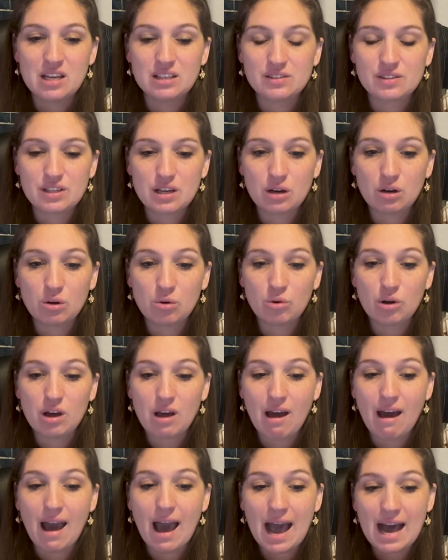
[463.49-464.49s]
So
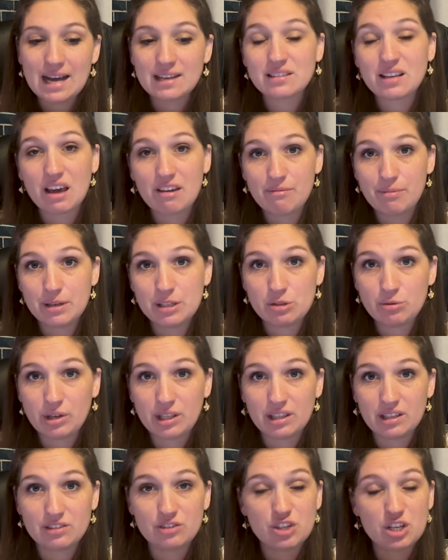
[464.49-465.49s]
as I've been
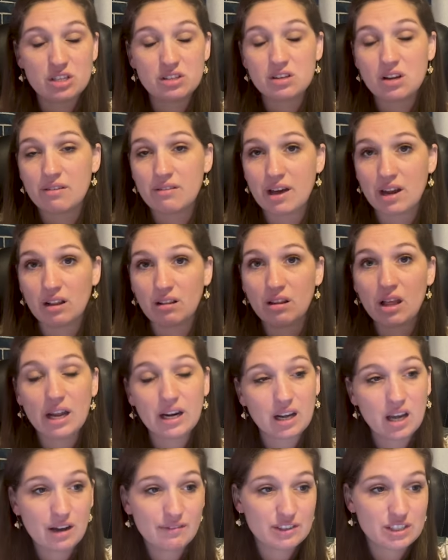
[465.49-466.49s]
doing this, Jason and I have had a lot
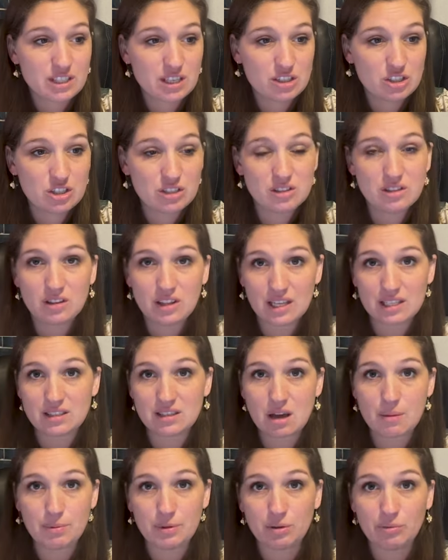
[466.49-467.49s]
of conversations the last
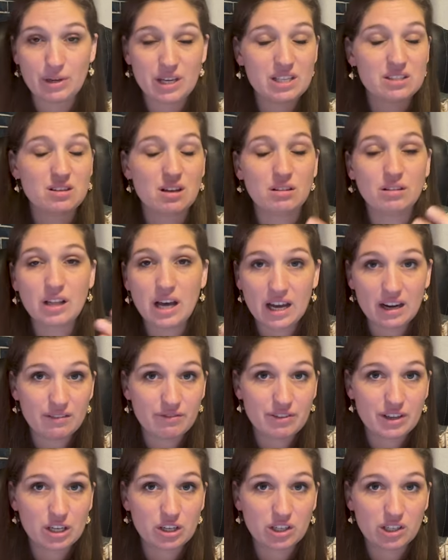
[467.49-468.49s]
couple of weeks, a lot of
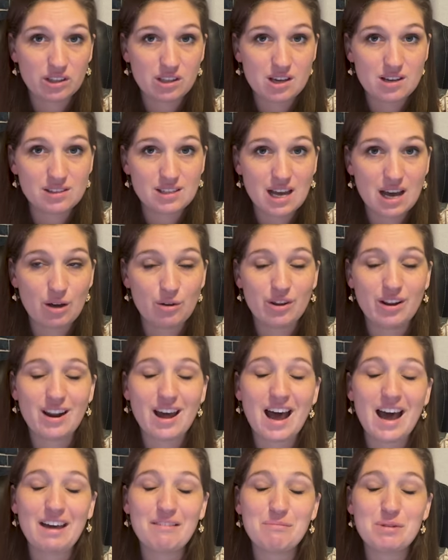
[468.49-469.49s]
figuring things out, and
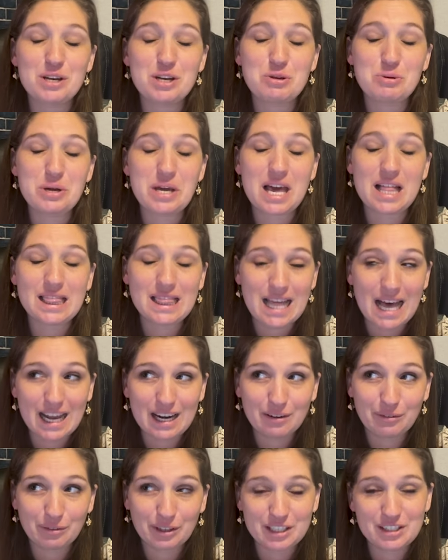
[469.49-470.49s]
I've been doing a lot
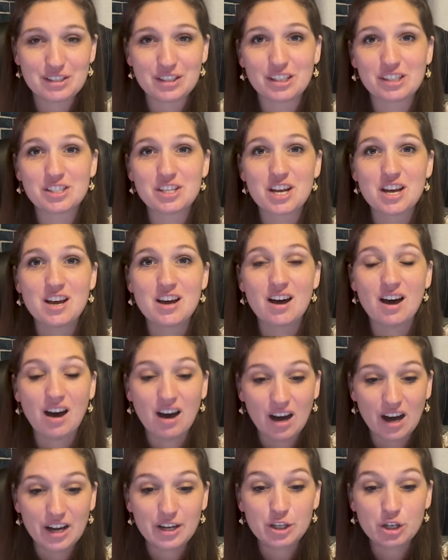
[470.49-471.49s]
of research
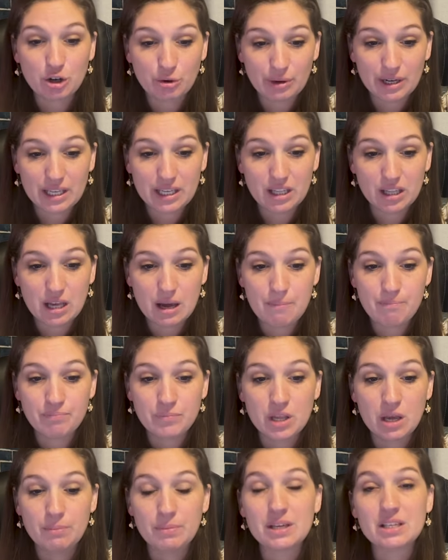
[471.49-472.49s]
on curriculum
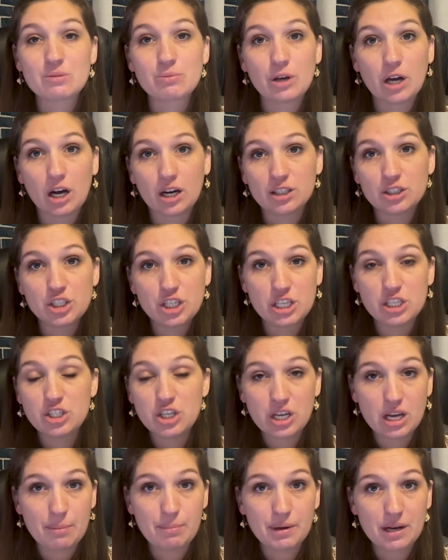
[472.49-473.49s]
because we are
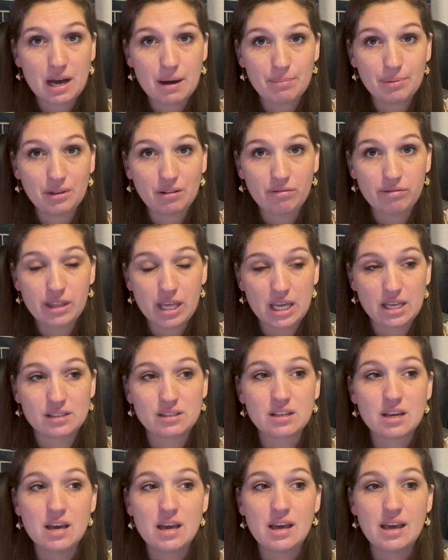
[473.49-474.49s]
changing up a couple of
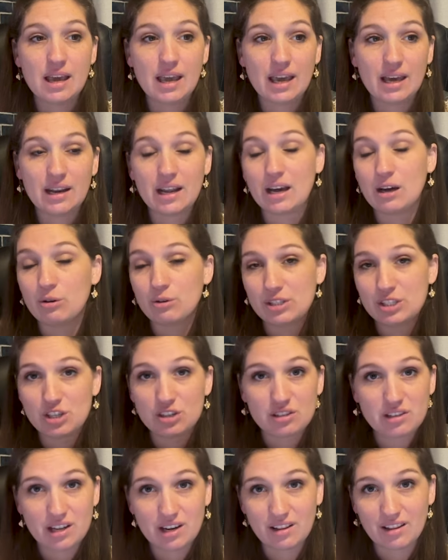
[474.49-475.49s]
things. And I always
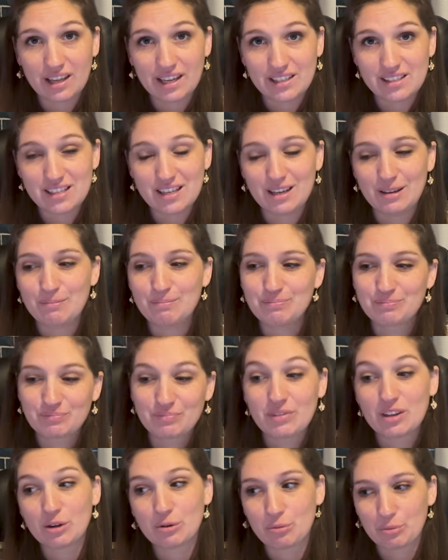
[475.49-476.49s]
just kind of like to
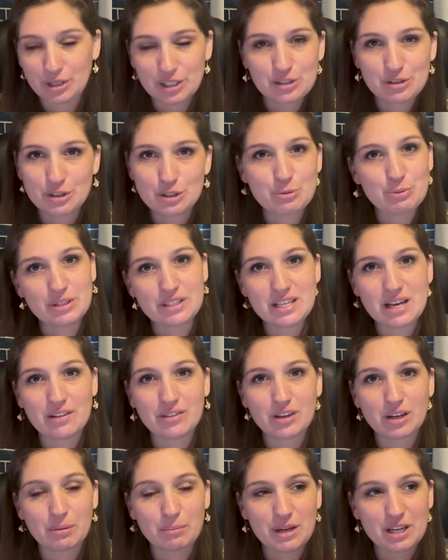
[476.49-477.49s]
research what's out
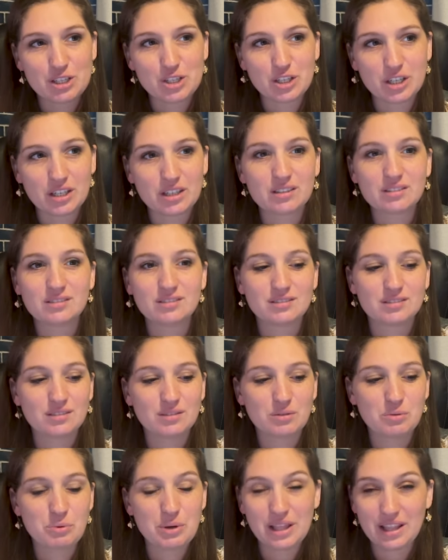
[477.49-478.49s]
there and make sure
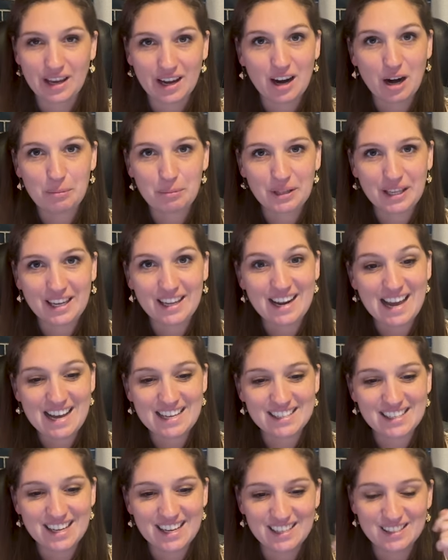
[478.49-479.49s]
we like our plan
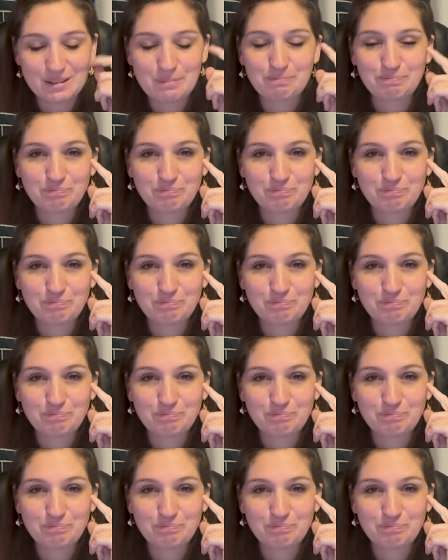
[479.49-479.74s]
as it is.